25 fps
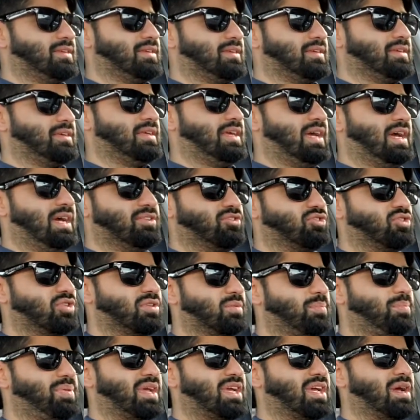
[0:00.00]
Yeah, so the
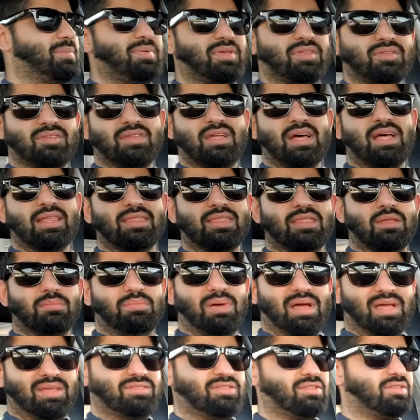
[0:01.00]
pickup is not the
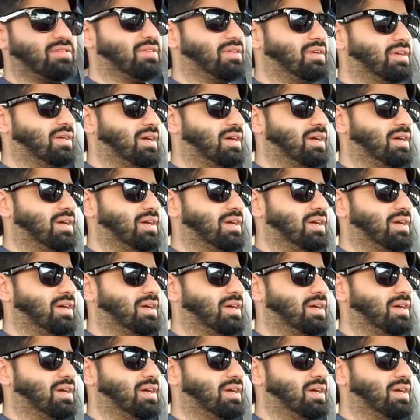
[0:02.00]
best.